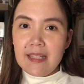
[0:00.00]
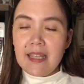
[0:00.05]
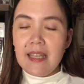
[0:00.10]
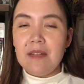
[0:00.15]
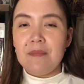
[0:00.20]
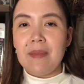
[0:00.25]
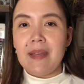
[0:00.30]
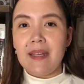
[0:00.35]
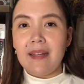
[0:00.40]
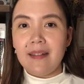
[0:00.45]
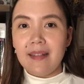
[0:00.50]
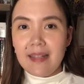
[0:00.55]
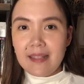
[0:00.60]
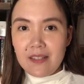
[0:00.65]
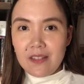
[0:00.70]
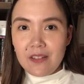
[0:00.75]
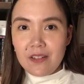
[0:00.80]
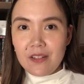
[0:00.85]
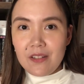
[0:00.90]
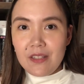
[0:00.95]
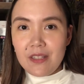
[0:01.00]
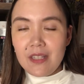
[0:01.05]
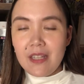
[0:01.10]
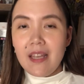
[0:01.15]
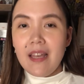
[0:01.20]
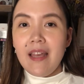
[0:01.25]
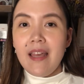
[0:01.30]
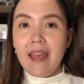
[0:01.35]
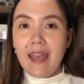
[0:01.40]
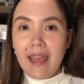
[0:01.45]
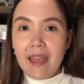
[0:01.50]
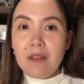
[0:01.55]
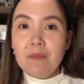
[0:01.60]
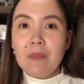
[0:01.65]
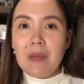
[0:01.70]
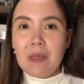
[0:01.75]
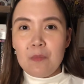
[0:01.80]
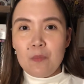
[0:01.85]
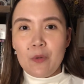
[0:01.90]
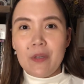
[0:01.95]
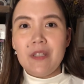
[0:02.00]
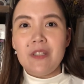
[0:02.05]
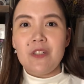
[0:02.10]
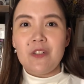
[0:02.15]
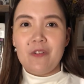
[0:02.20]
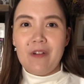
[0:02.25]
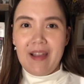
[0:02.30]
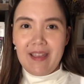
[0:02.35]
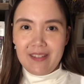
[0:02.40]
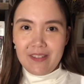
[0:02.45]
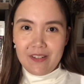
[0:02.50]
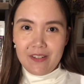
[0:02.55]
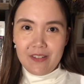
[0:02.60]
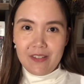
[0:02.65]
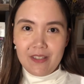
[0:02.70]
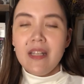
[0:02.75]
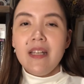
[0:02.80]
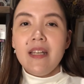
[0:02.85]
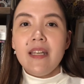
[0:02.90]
in my cleansers and my moisturizers.